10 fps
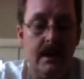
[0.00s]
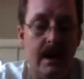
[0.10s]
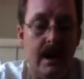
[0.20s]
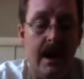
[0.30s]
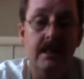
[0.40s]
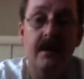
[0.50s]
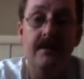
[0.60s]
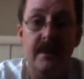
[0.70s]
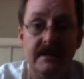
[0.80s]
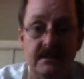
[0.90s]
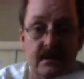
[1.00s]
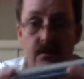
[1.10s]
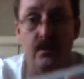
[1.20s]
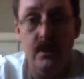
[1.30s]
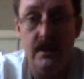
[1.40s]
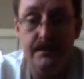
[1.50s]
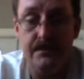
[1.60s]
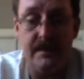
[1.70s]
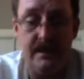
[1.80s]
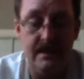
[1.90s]
I love my Silver Bullet.
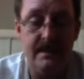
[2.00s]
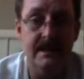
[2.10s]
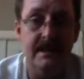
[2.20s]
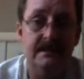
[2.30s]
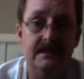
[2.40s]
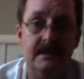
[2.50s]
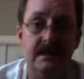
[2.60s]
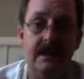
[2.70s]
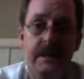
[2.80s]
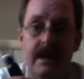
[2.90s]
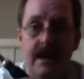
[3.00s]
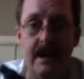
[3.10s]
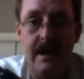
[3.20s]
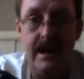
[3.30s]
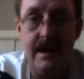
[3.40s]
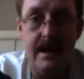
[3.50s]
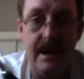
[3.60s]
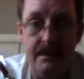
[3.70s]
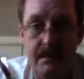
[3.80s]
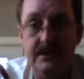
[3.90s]
This
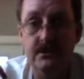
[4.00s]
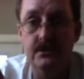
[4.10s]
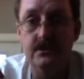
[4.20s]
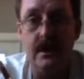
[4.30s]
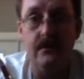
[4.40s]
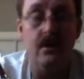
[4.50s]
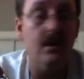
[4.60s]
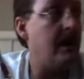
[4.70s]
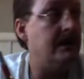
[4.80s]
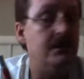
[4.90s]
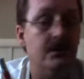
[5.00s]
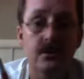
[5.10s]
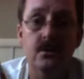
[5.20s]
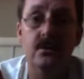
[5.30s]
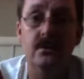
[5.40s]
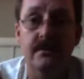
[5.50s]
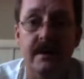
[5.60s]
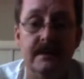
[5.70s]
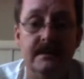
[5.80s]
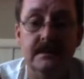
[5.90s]
and my screwdriver are my two
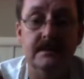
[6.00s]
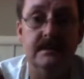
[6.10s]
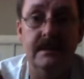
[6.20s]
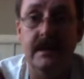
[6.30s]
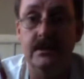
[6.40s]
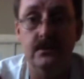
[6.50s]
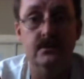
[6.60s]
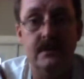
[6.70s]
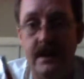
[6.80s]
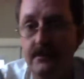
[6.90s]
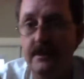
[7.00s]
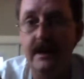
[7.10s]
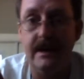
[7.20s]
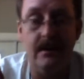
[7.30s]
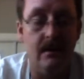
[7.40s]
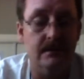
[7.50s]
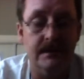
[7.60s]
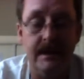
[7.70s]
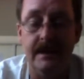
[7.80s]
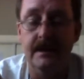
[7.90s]
devices that I use every day, all
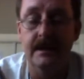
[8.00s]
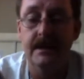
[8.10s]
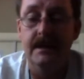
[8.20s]
day.